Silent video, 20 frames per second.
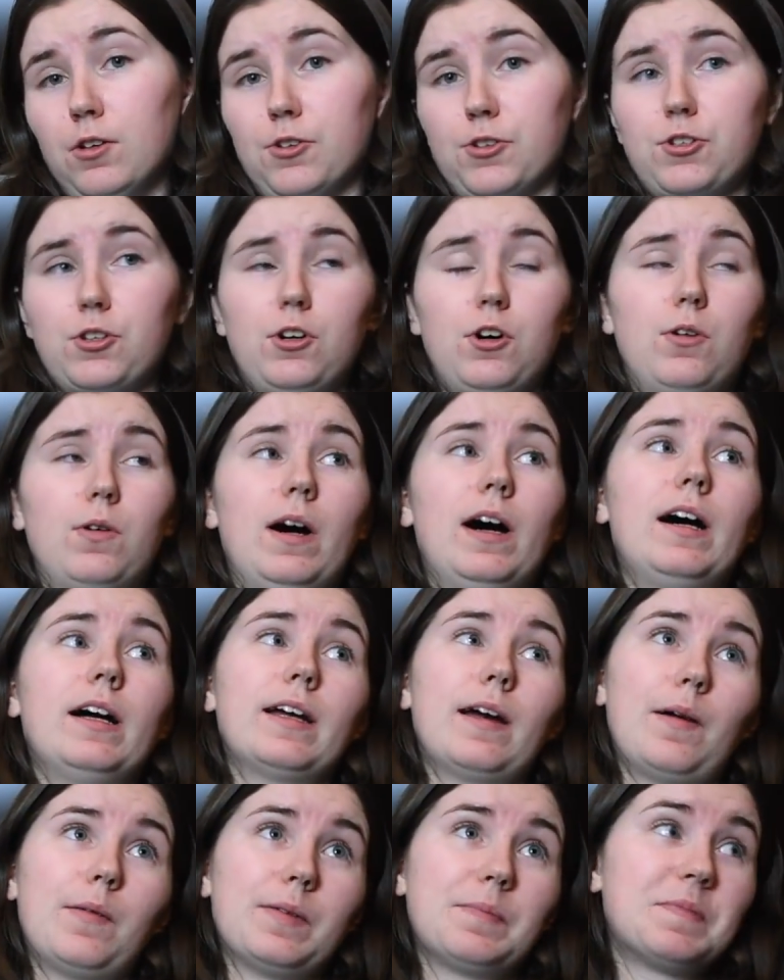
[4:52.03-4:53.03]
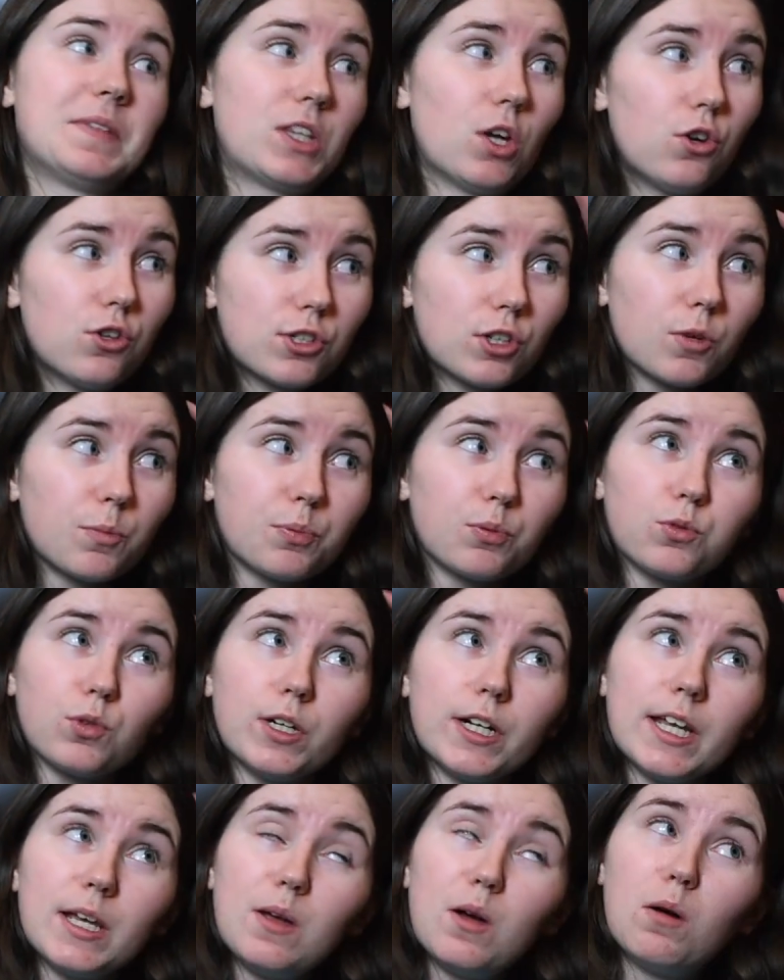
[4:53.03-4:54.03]
So, I mean, those are
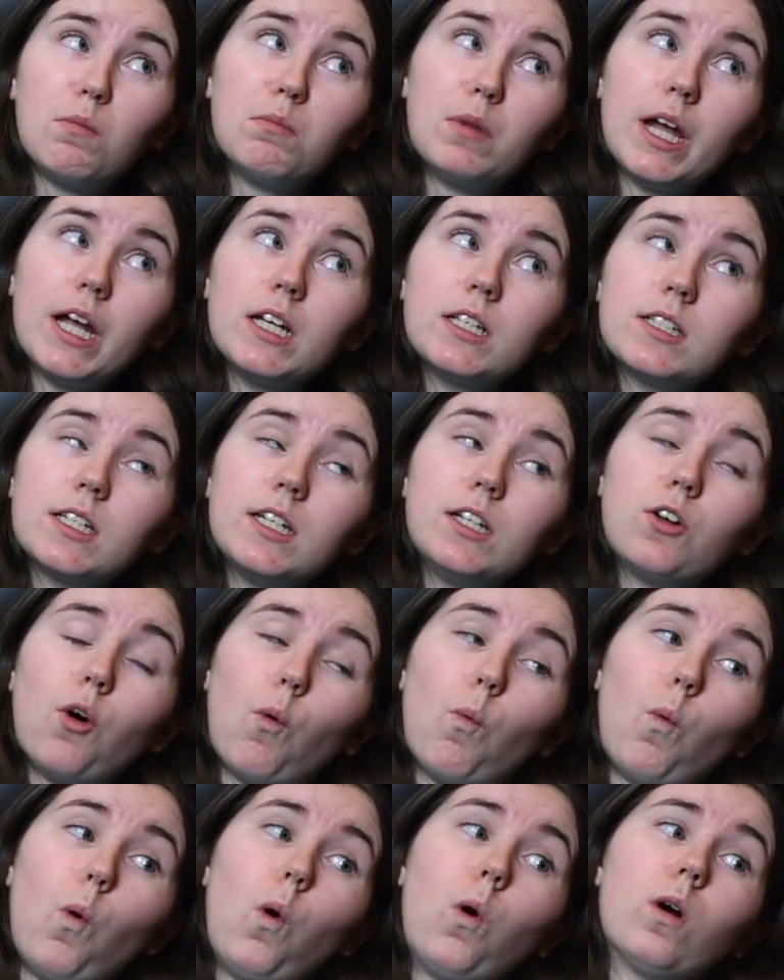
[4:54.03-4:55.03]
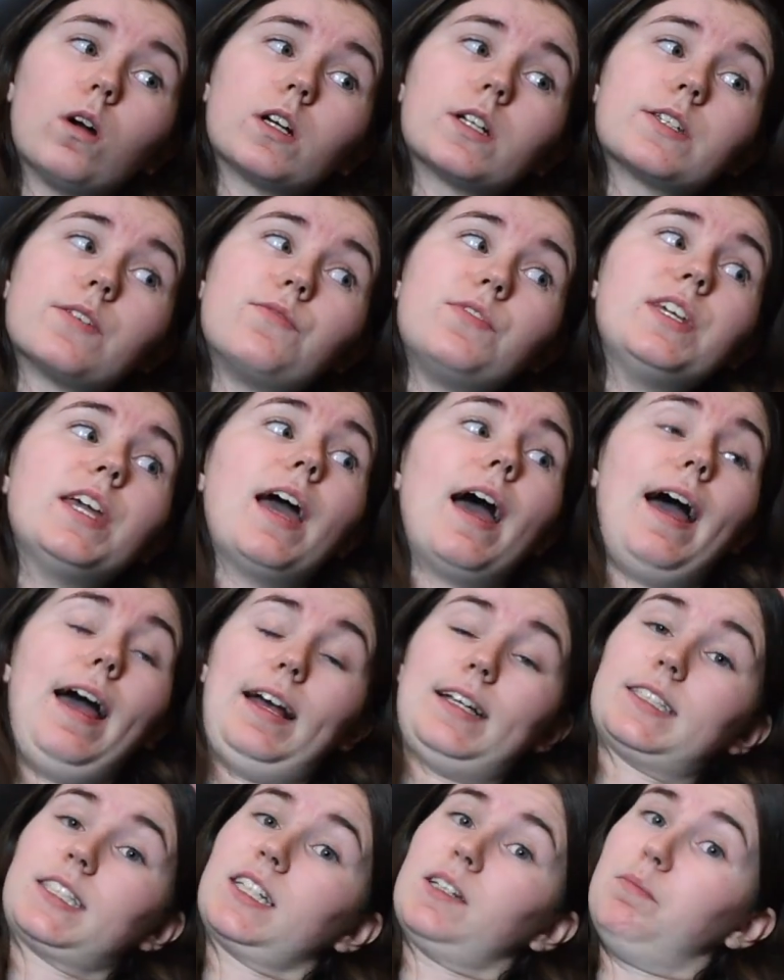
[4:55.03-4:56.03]
pretty amazing awards, if you
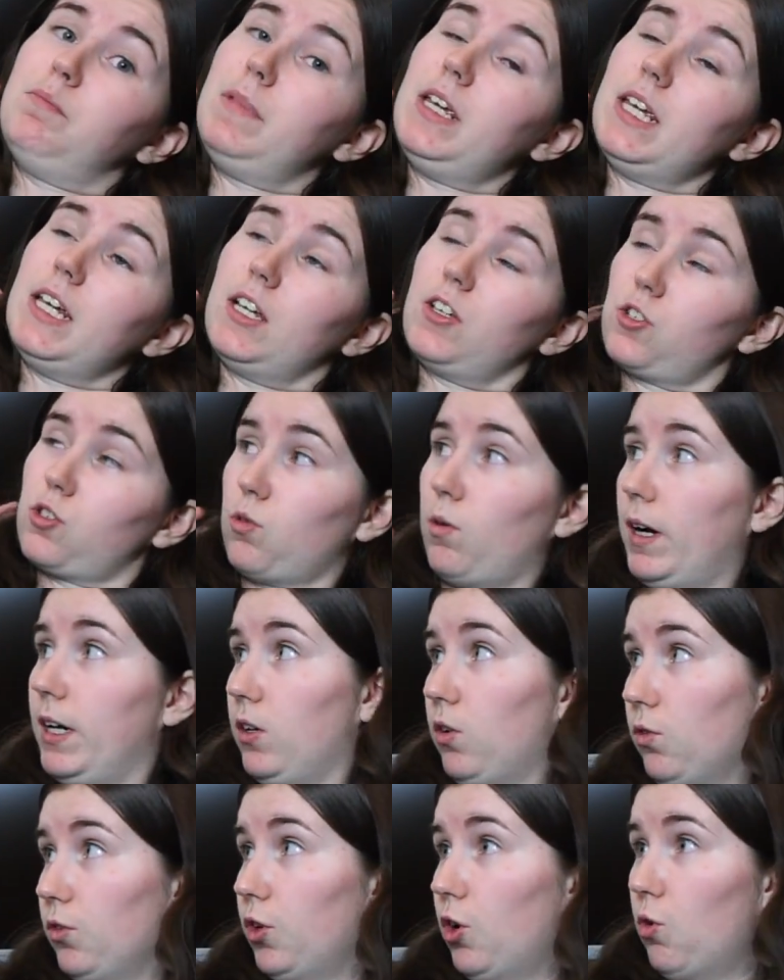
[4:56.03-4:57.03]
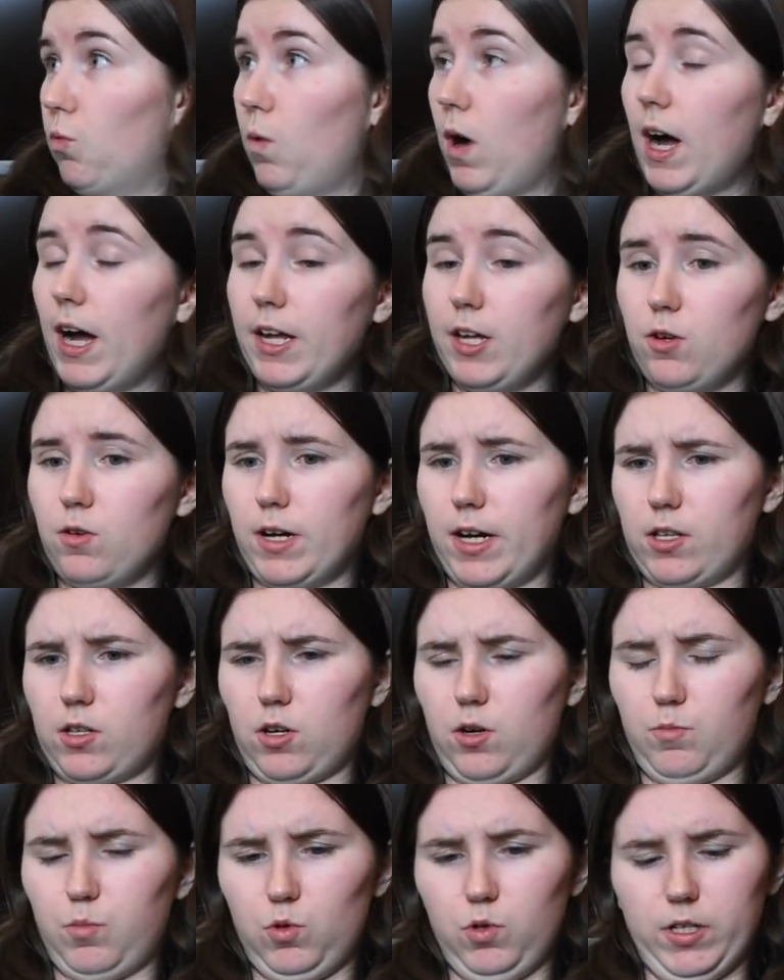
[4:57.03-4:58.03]
ask me. So, I don't know why you guys
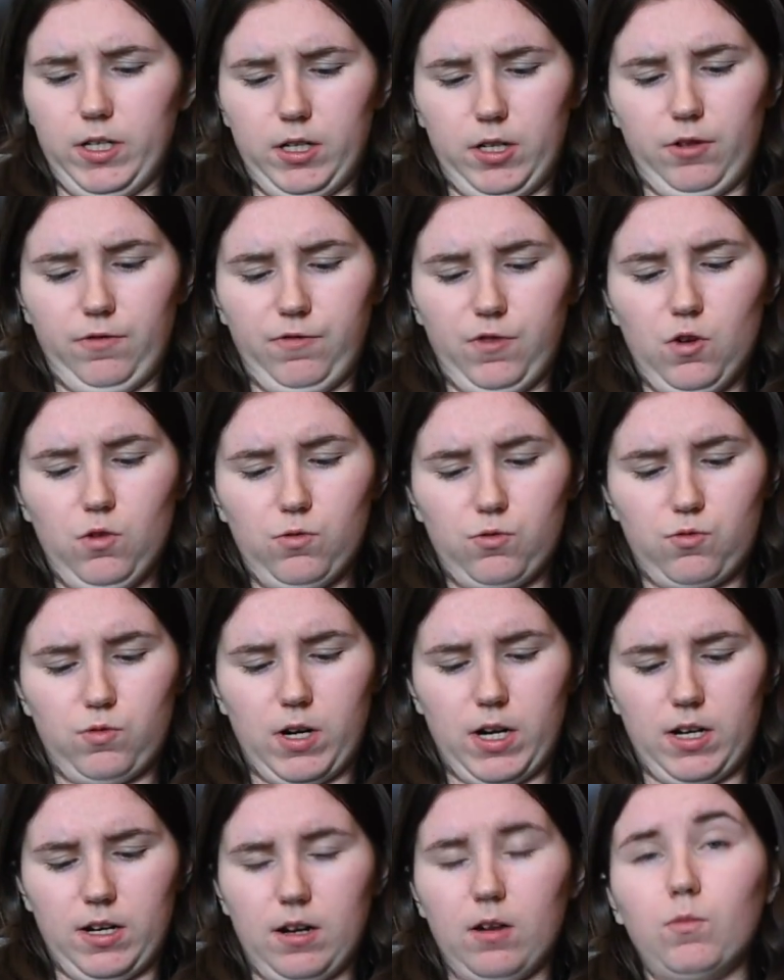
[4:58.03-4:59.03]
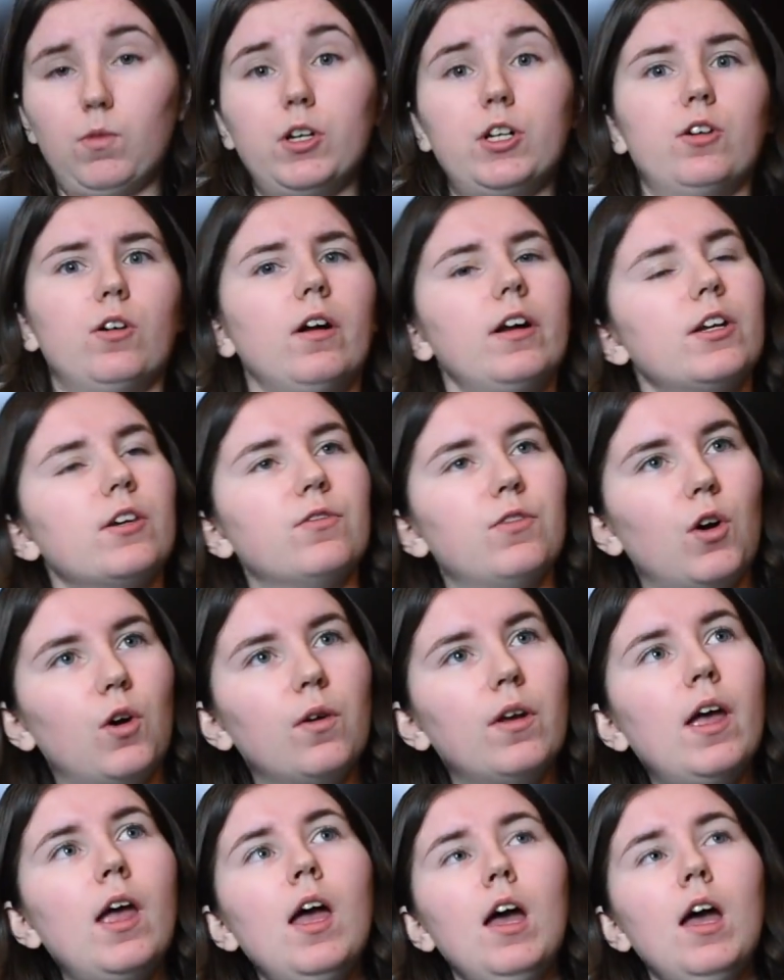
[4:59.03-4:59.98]
aren't pulling out your phones right now. Well, you're on your phone.